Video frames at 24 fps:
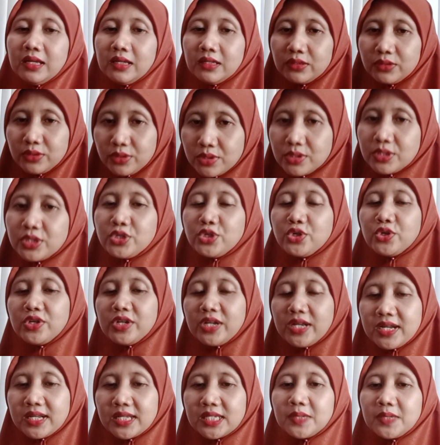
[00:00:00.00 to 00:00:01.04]
to
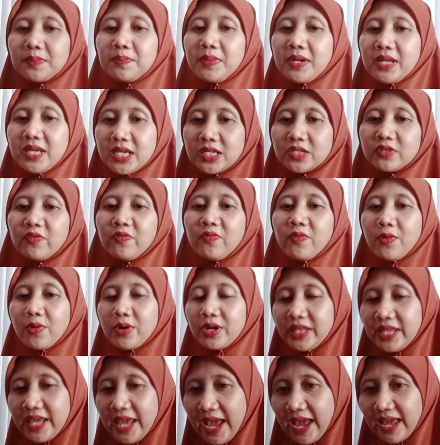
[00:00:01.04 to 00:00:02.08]
students place for
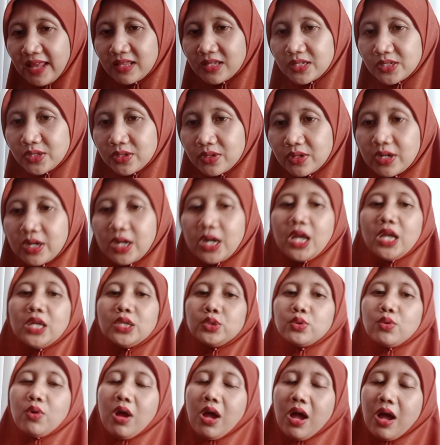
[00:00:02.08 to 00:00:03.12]
the answer to
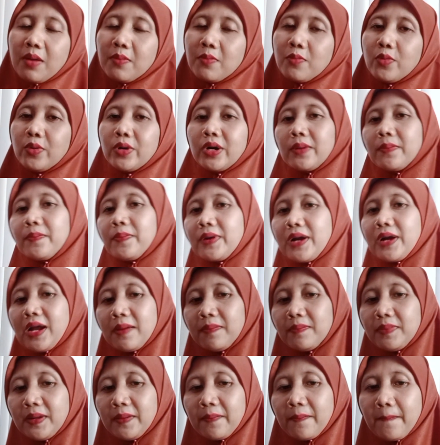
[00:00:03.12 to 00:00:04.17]
homework
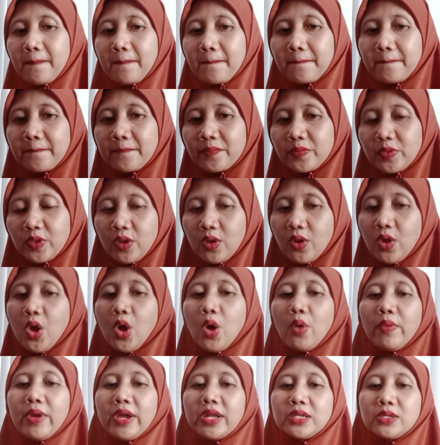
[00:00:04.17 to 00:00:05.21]
problem.
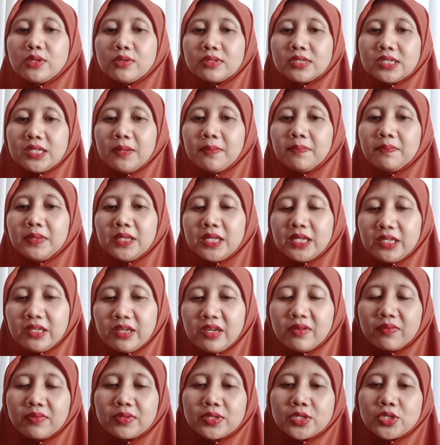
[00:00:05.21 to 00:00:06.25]
When you simply
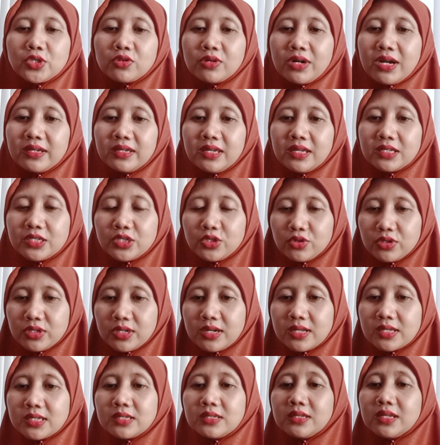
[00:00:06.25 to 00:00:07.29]
give struggling
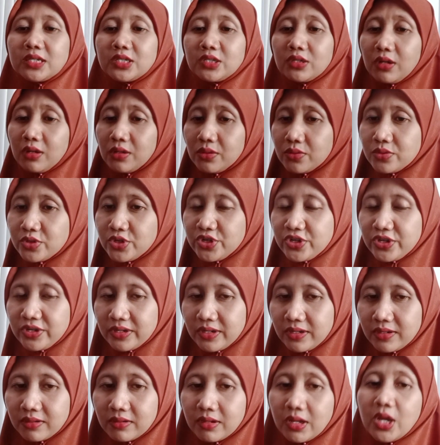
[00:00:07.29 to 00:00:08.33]
students the
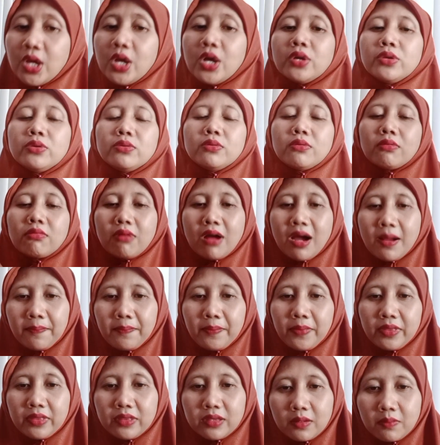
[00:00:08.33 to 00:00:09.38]
solution, you
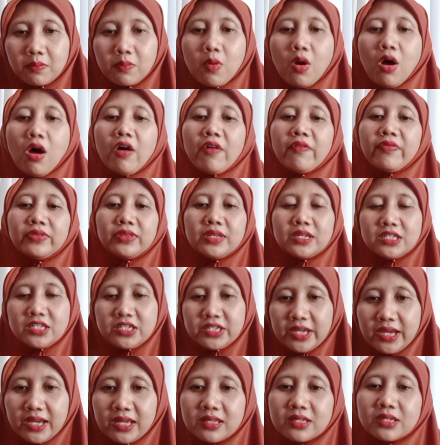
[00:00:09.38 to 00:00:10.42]
rob them of the
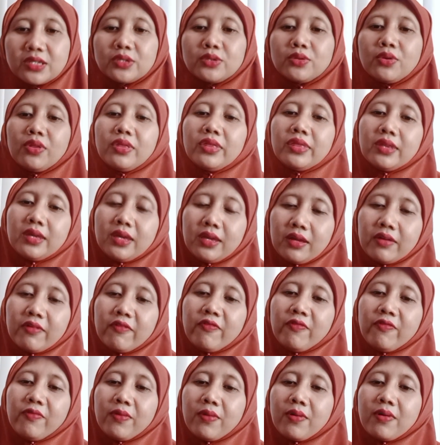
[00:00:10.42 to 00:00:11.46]
chance to think
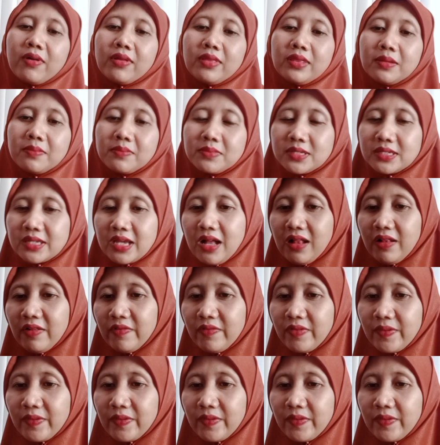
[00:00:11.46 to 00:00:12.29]
for themselves.